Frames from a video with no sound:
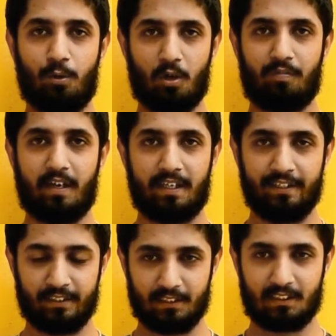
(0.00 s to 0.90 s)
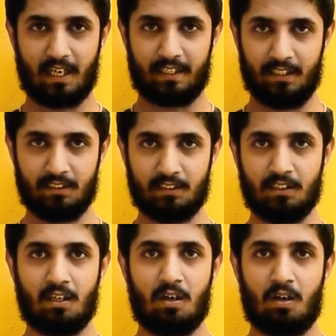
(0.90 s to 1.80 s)
Do not wear t-shirts like
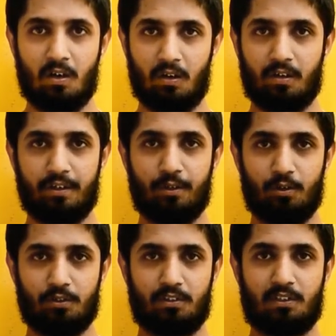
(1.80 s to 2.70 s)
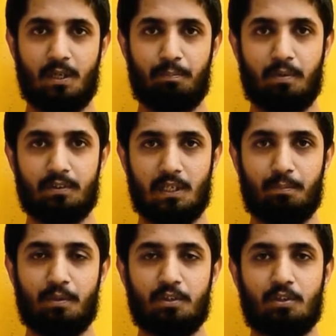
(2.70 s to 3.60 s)
this or
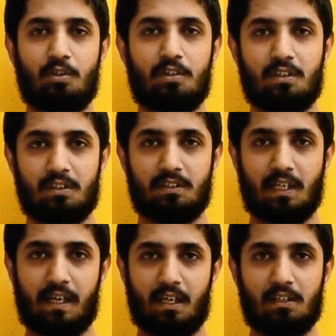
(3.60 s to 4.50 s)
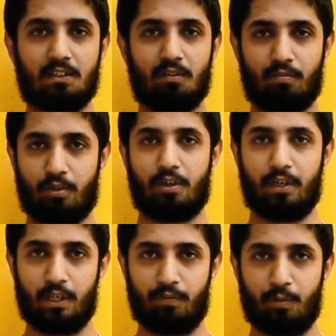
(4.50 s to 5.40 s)
slippers or sandals for
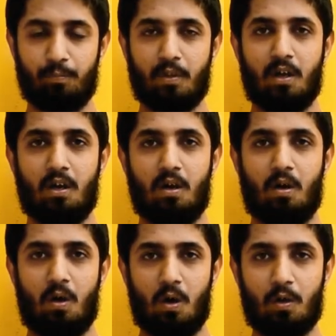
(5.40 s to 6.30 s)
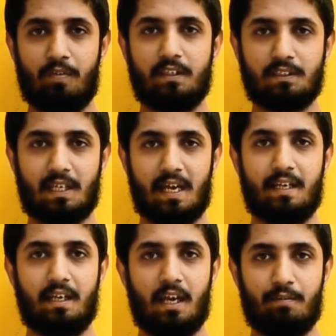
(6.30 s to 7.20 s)
your interview. Always
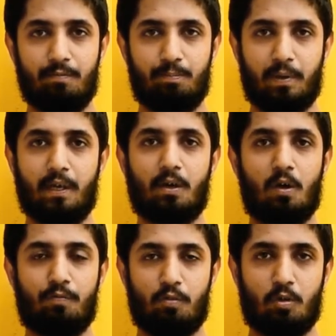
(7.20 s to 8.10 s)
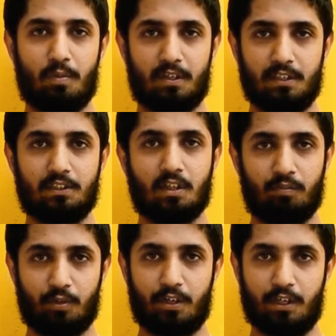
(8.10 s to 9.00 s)
carry a pair of formal dress
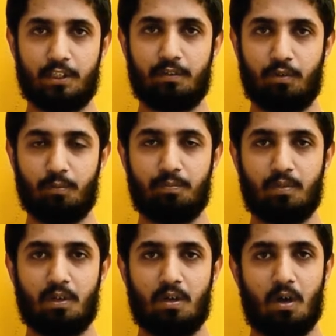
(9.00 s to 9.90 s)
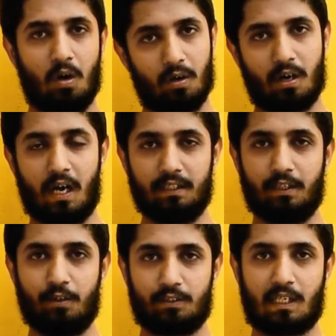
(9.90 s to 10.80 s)
for your interview or
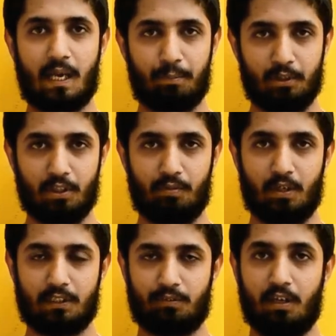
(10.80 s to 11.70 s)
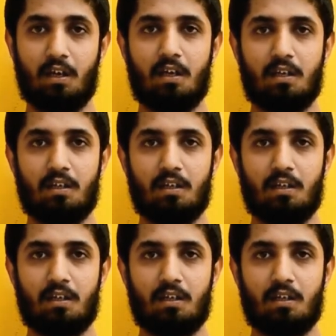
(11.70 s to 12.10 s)
either your Skype interview as well.